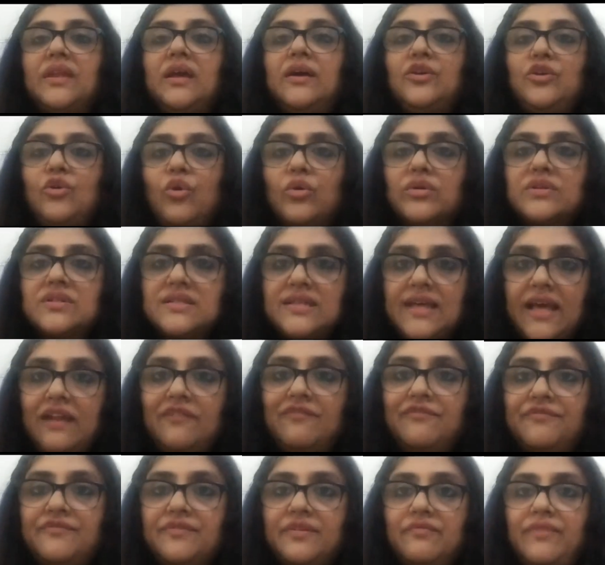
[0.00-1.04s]

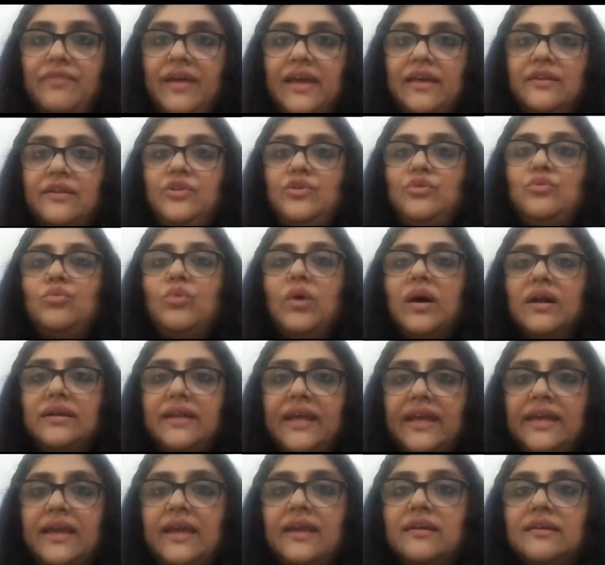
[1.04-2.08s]
yourself, where you are
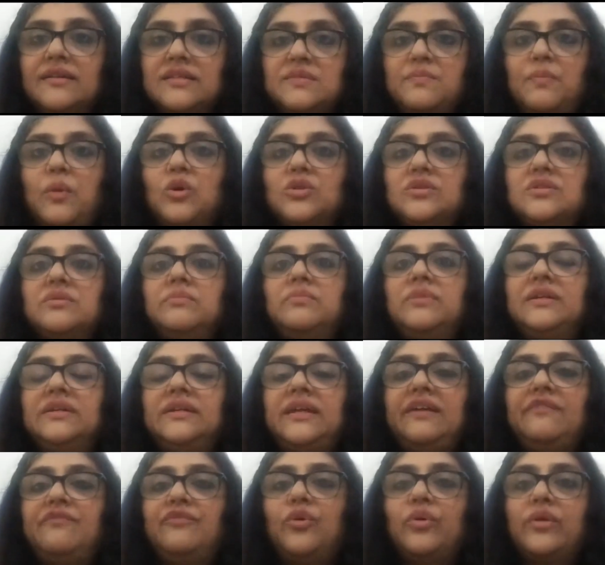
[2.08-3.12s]
taking
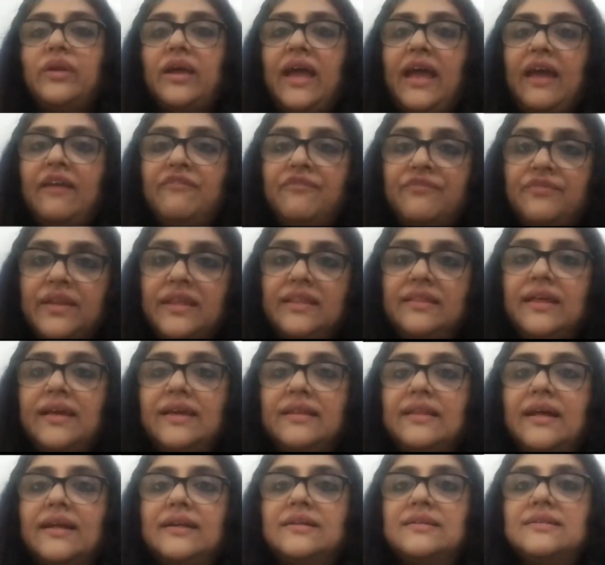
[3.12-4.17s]
responsibility for
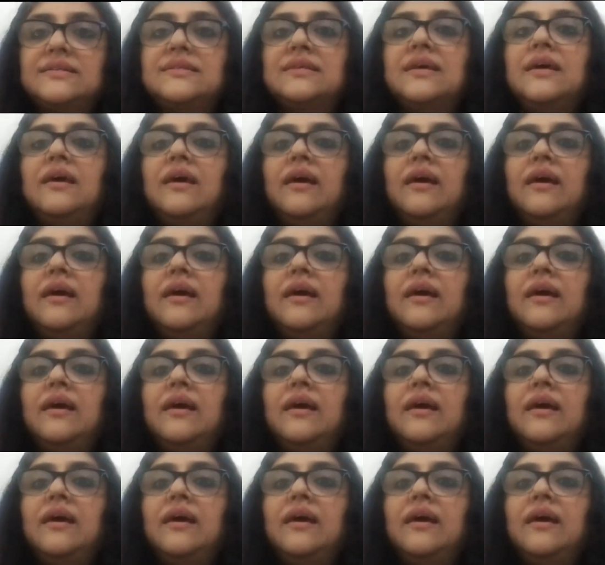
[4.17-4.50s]
everything that is